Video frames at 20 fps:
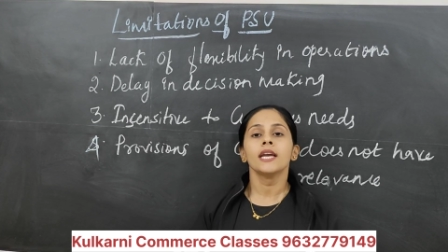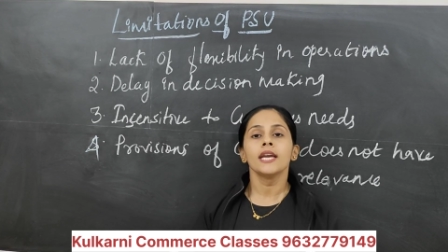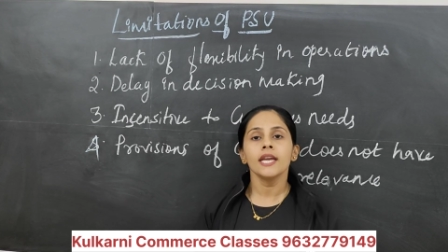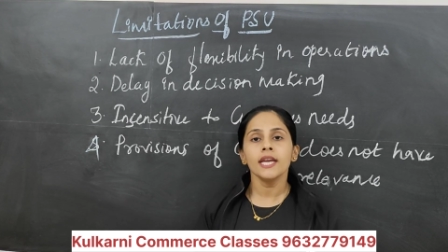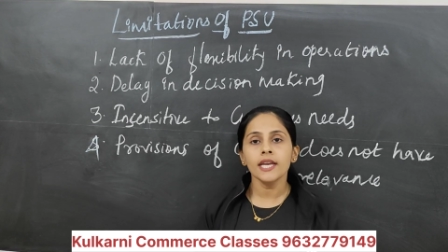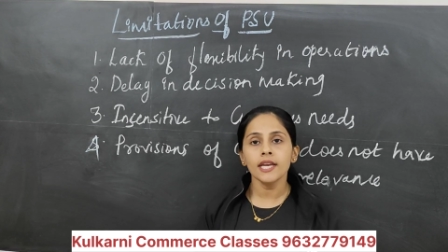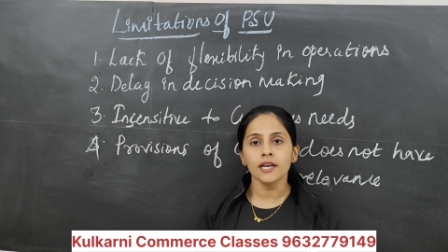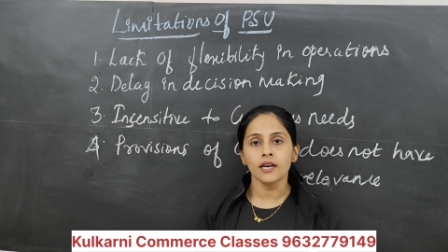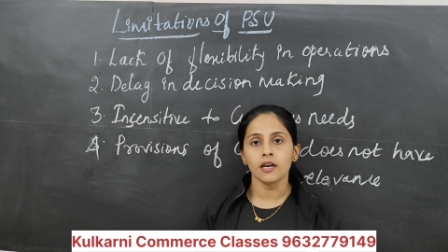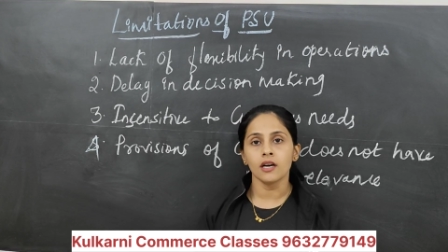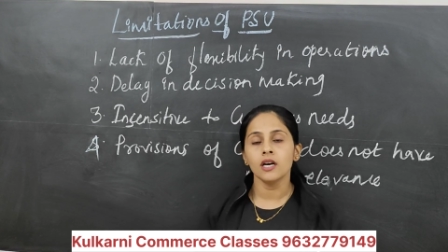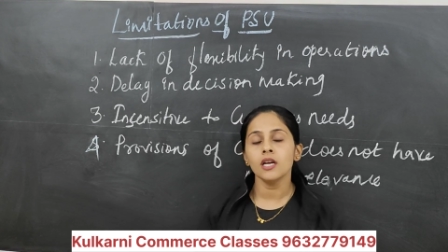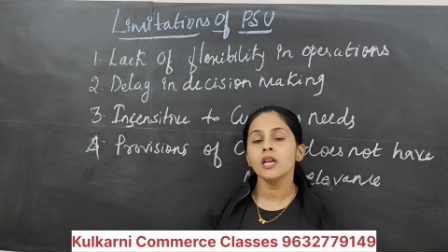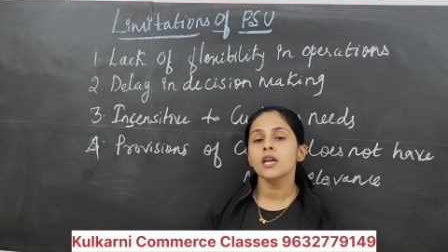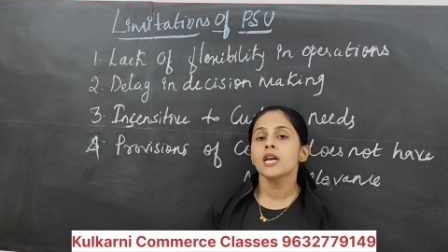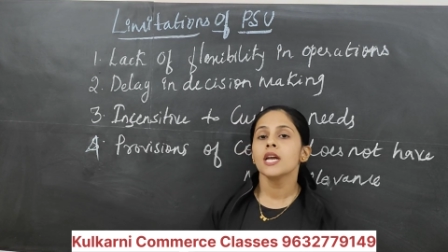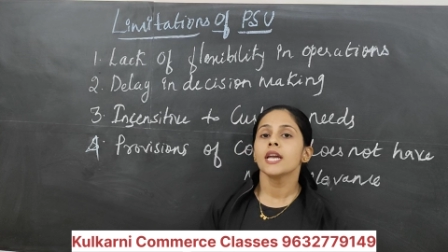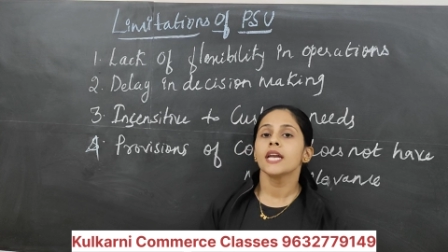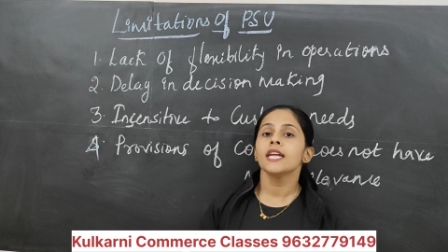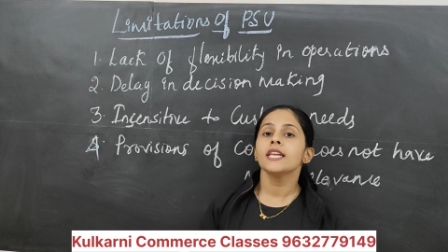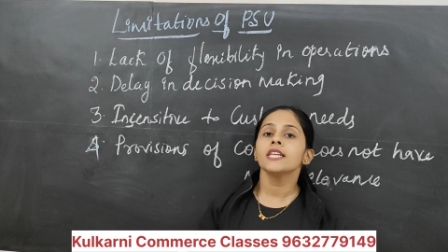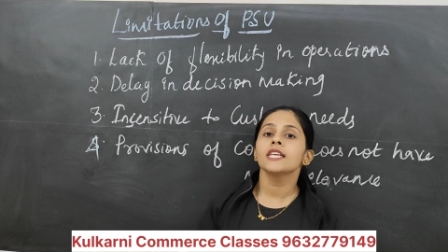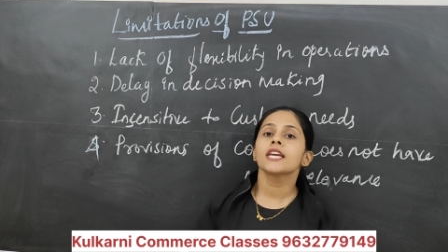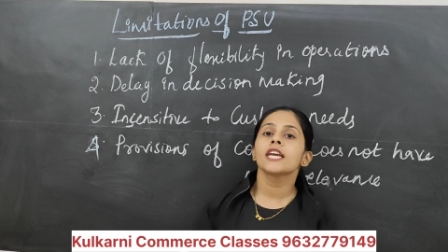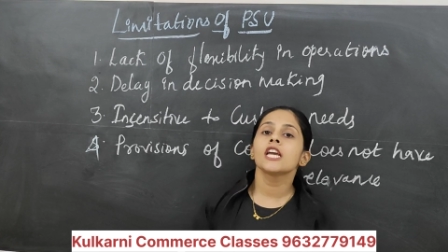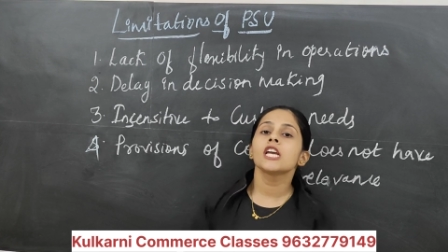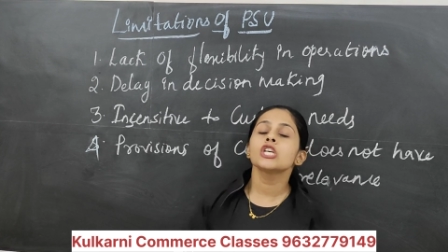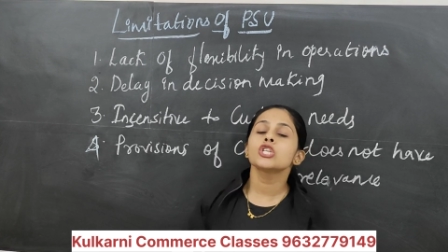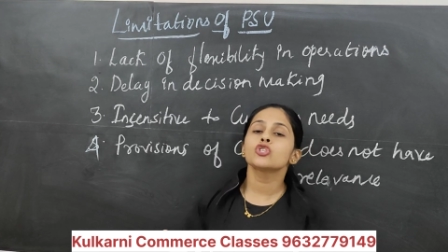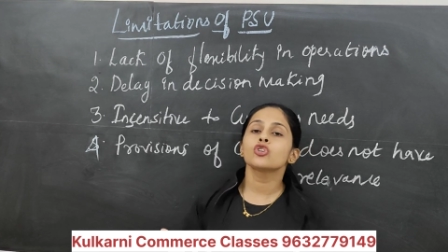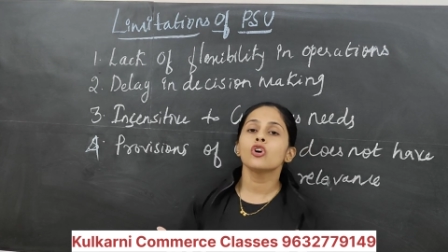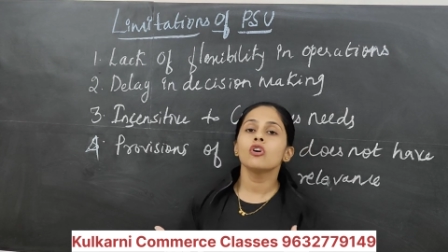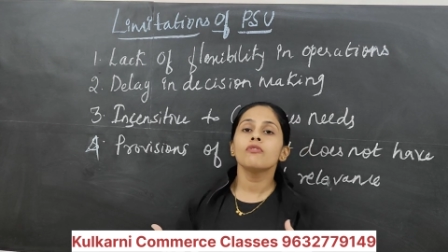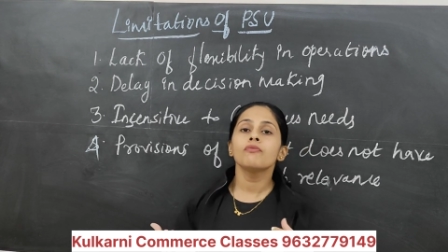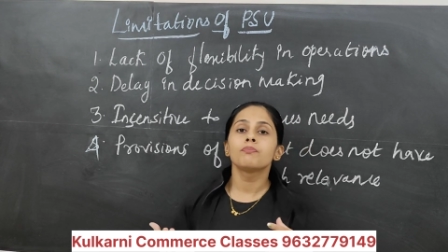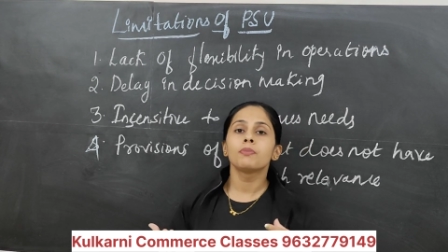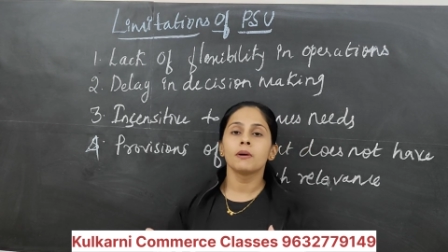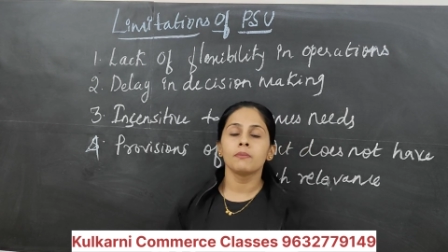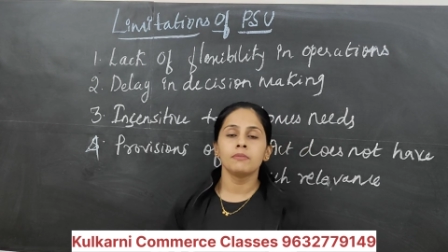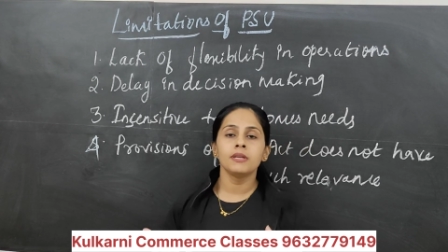Here, in case
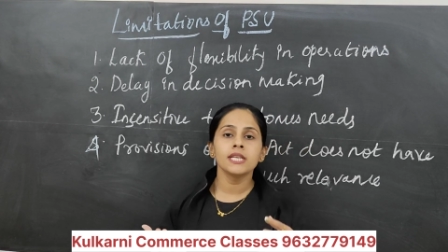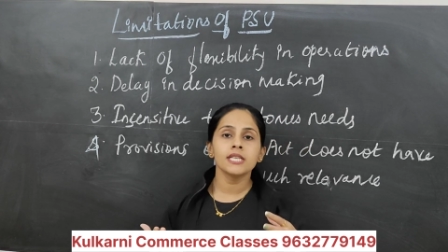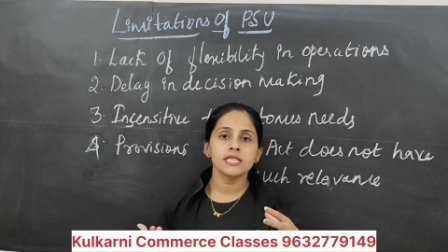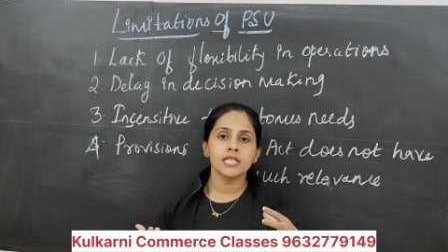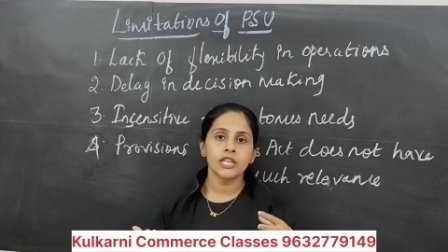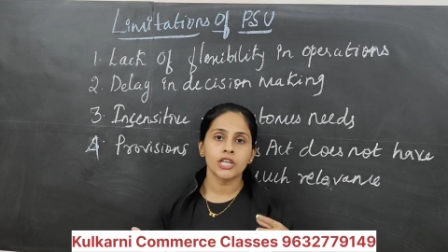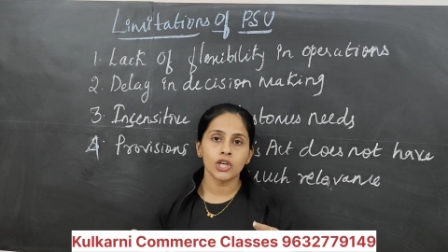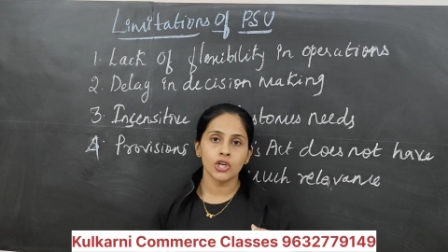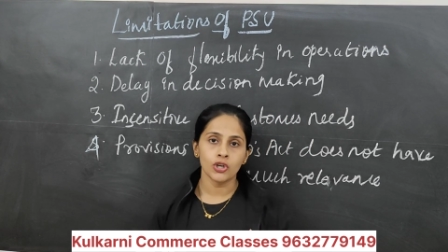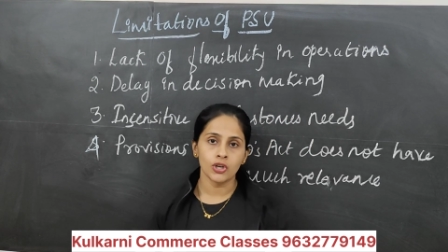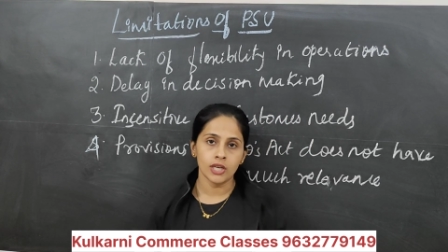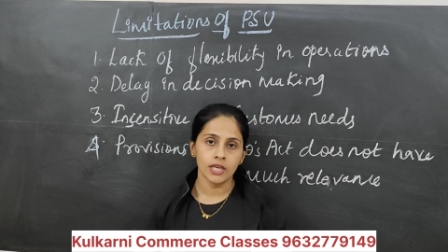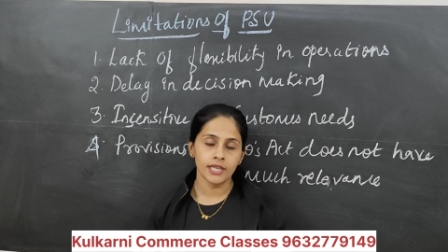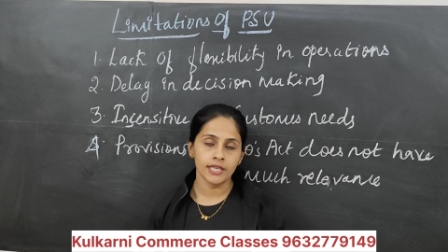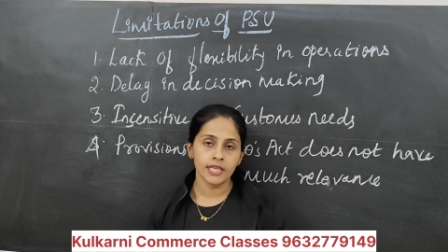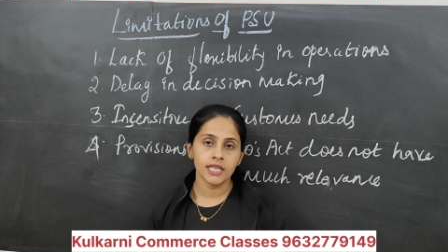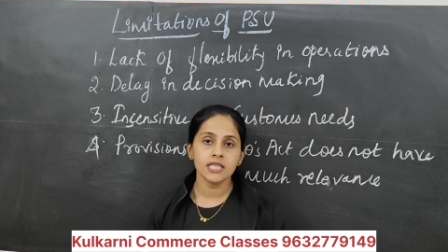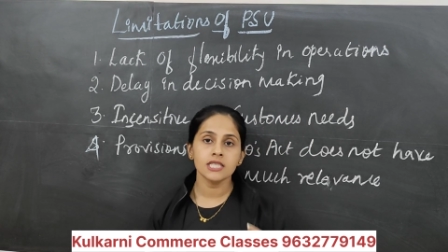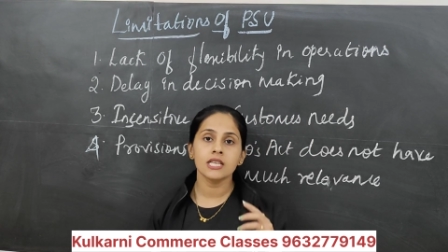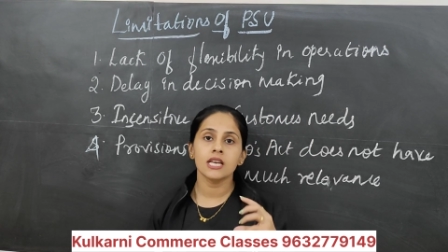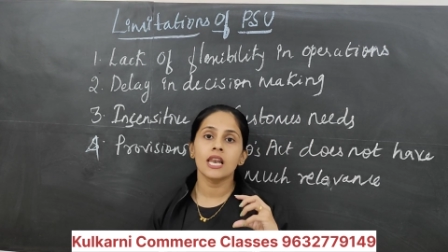of public sector utilities,